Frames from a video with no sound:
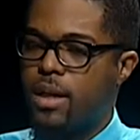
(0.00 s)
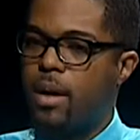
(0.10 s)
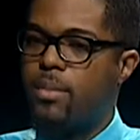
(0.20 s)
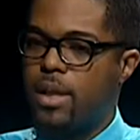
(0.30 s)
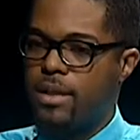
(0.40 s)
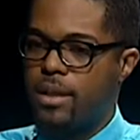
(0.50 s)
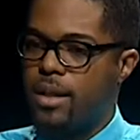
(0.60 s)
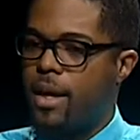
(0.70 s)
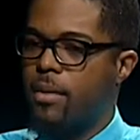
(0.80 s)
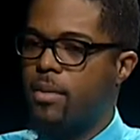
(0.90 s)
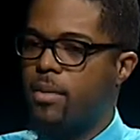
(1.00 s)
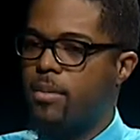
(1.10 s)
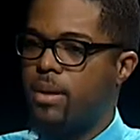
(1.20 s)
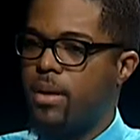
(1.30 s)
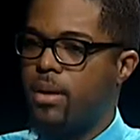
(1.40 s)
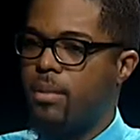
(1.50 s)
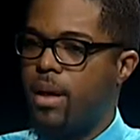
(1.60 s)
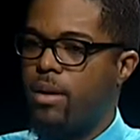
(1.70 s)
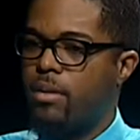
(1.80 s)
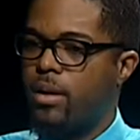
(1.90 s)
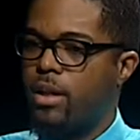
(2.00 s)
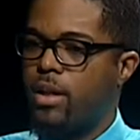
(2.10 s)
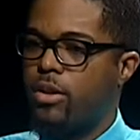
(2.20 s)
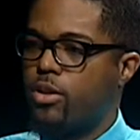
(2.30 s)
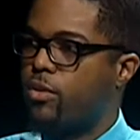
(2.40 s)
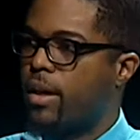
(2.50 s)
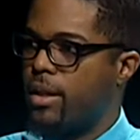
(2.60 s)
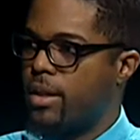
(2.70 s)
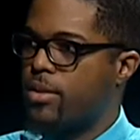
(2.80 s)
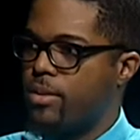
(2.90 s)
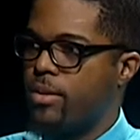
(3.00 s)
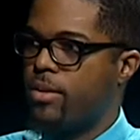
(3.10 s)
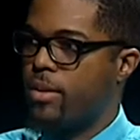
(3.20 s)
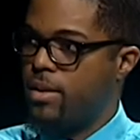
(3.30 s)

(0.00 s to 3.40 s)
update to the Camden Commitment about the training that's going on.